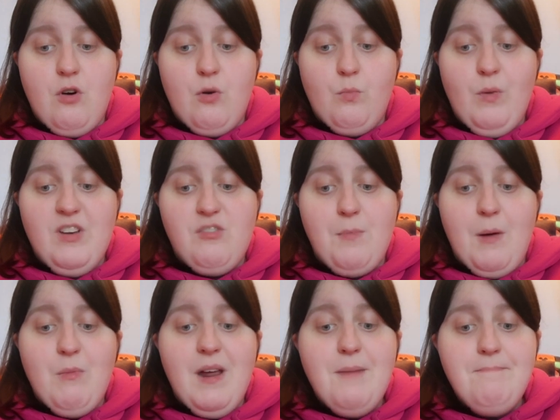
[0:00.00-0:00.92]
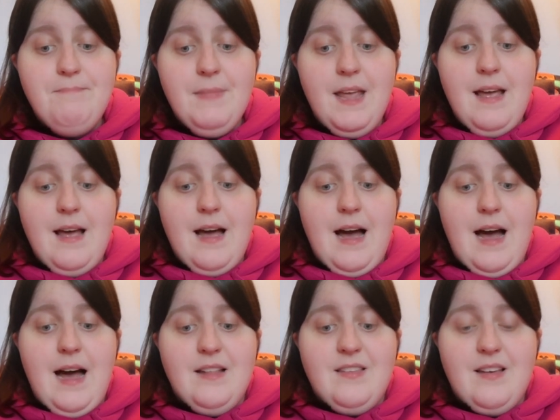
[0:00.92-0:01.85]
on Witch Mountain.
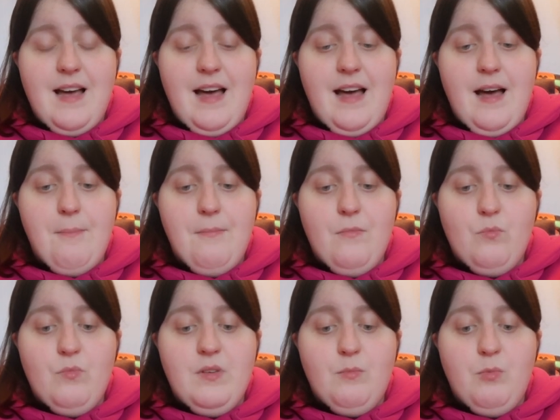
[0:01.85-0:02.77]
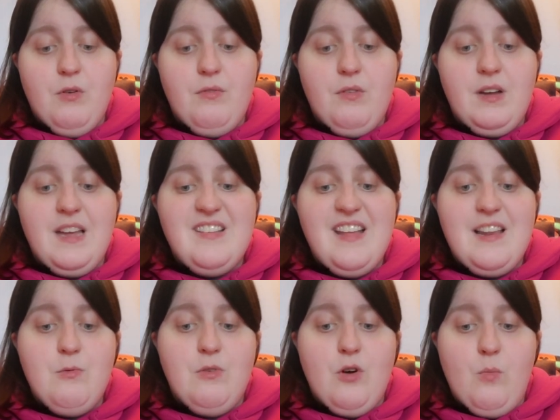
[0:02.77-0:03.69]
And we're
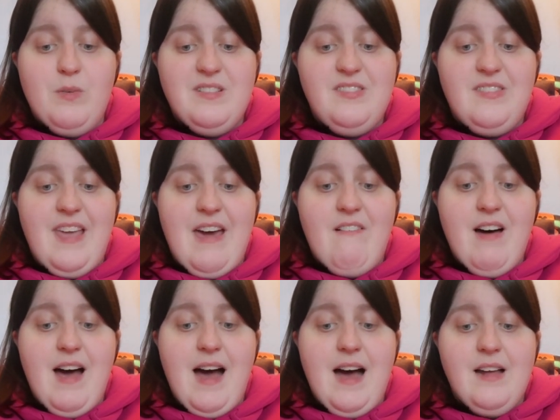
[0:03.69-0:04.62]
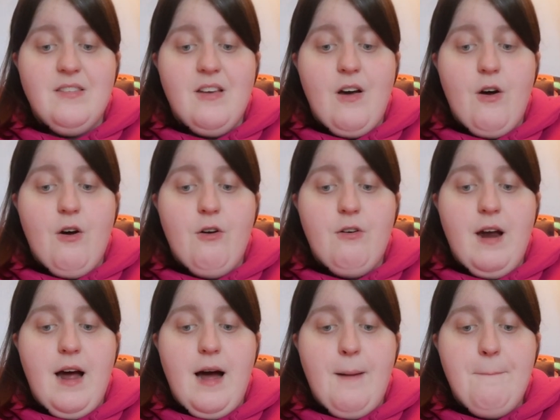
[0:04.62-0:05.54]
continuing on with Stella, and
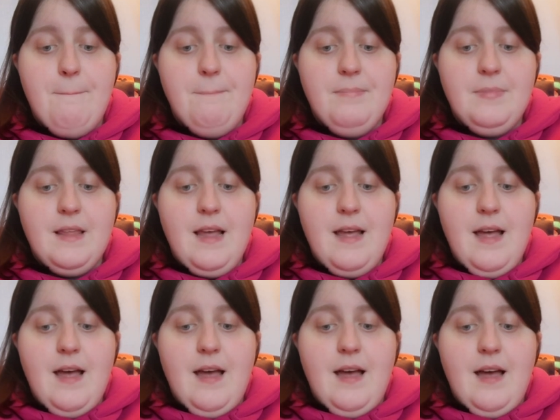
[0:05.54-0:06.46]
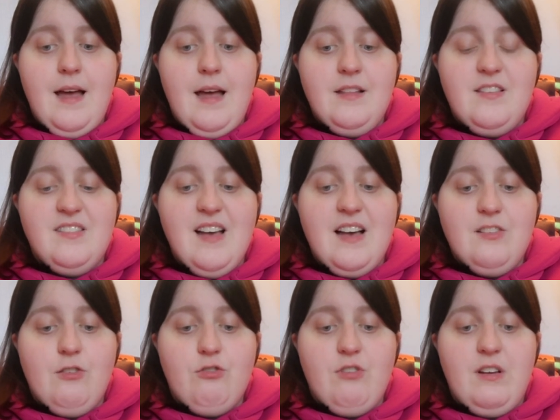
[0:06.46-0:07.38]
her
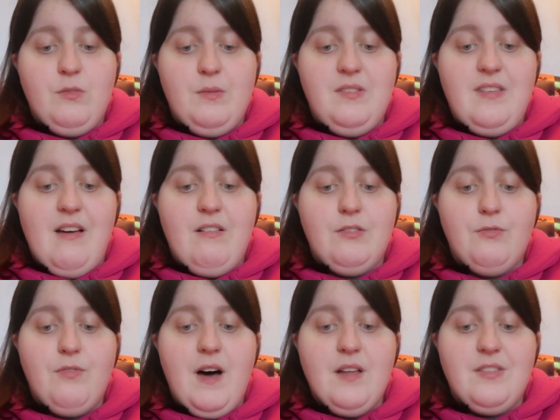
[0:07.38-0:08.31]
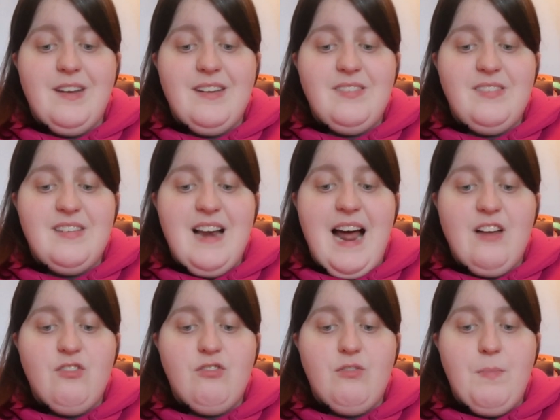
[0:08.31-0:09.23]
disaster strikes when Stella's father is
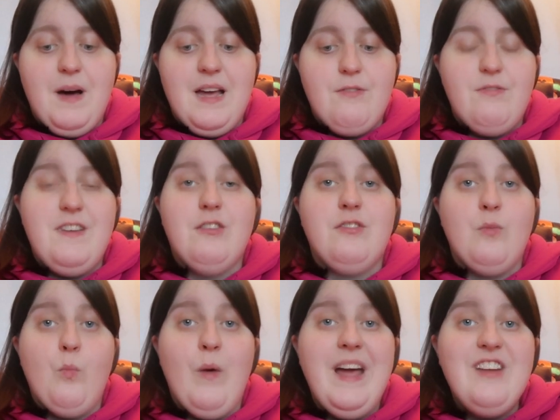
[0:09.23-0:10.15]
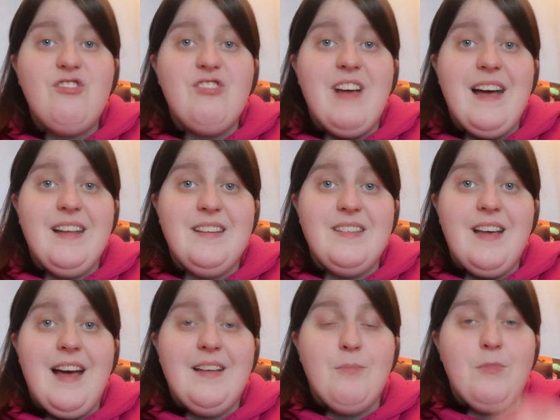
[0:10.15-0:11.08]
snatched by a fearsome witch, and
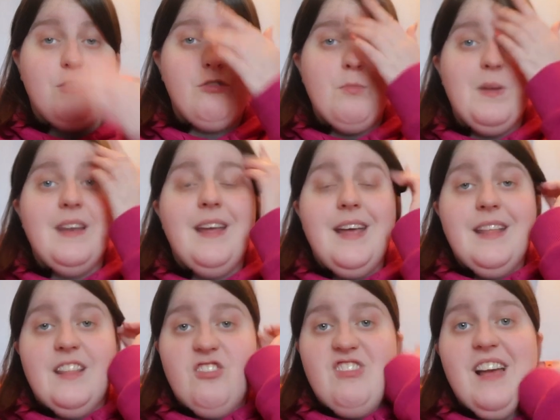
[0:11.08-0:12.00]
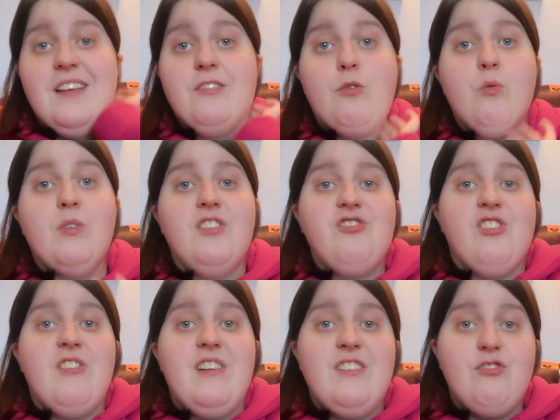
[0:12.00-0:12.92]
I'm assuming that she has to go on a
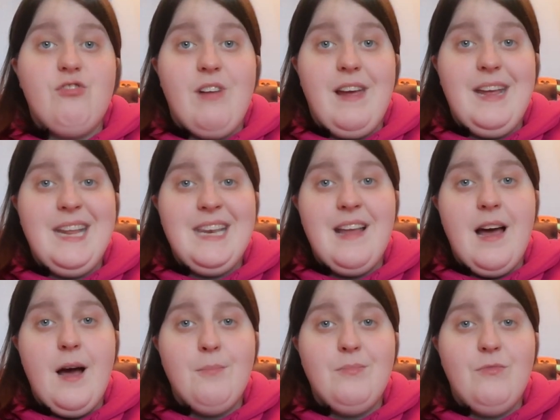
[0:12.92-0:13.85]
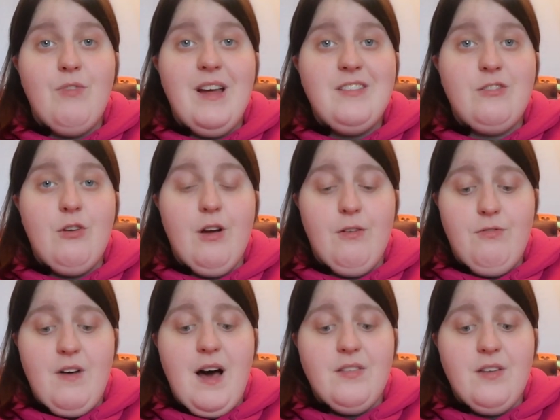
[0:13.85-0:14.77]
journey to try and rescue her
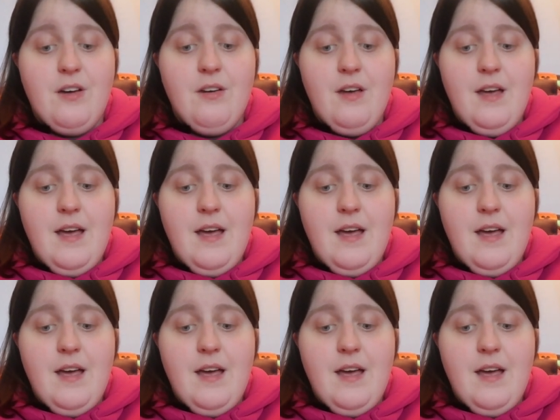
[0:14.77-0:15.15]
father.